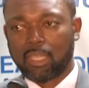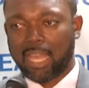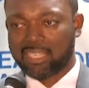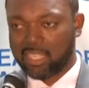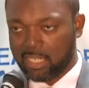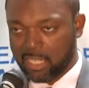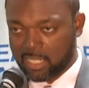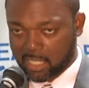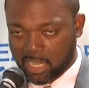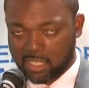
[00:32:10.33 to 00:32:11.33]
as it
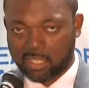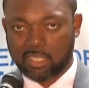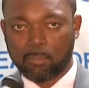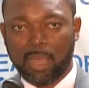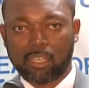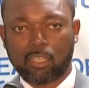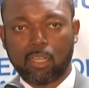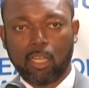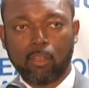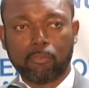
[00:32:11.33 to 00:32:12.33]
discussed the matter
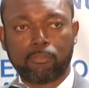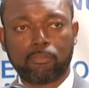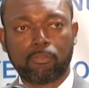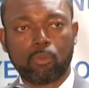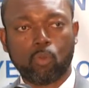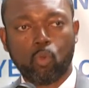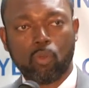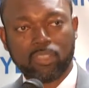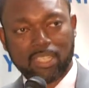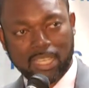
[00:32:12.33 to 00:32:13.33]
of
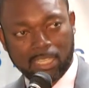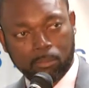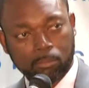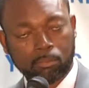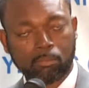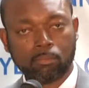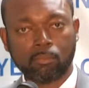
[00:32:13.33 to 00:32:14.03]
overtime,